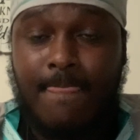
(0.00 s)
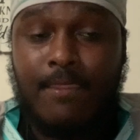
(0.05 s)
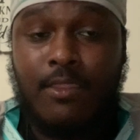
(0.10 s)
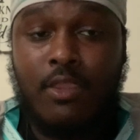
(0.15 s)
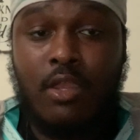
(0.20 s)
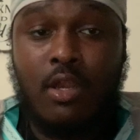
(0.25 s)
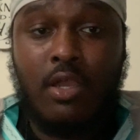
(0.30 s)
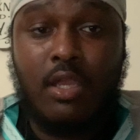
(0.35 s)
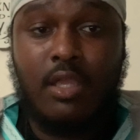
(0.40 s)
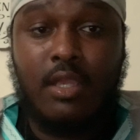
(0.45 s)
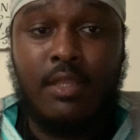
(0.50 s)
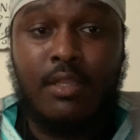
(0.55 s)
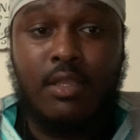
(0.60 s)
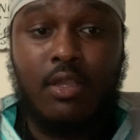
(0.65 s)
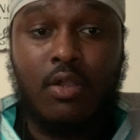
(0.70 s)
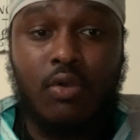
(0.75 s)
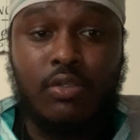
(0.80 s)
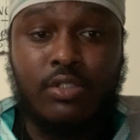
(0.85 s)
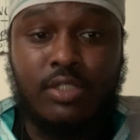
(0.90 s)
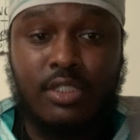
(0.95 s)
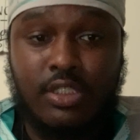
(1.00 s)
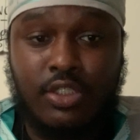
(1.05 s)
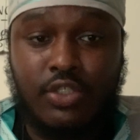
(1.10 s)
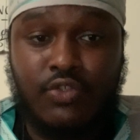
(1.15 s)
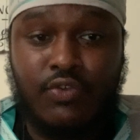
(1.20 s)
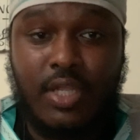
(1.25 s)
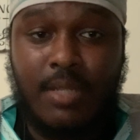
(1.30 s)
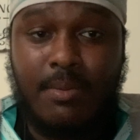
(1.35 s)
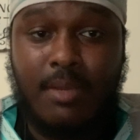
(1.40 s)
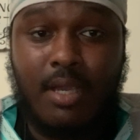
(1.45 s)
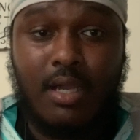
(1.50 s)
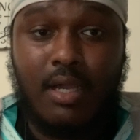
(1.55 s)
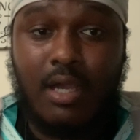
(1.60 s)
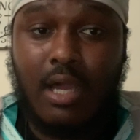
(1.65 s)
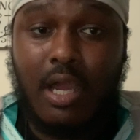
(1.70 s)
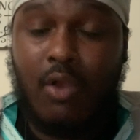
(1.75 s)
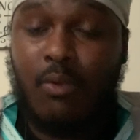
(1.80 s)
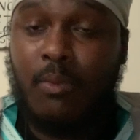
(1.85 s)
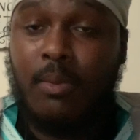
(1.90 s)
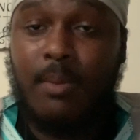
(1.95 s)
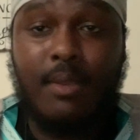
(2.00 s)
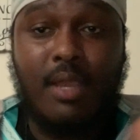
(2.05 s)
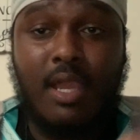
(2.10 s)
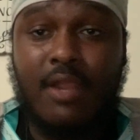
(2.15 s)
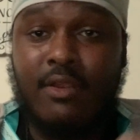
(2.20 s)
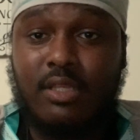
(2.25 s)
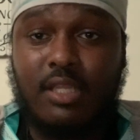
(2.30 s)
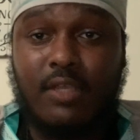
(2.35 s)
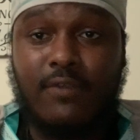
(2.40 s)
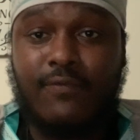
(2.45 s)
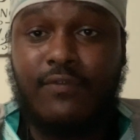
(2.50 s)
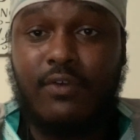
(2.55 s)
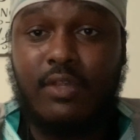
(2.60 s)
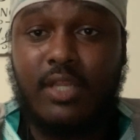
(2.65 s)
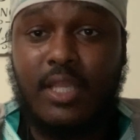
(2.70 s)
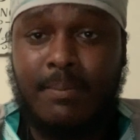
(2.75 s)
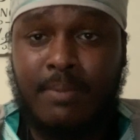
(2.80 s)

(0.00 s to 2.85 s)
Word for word: you know, going to the dream, I remember everything fully,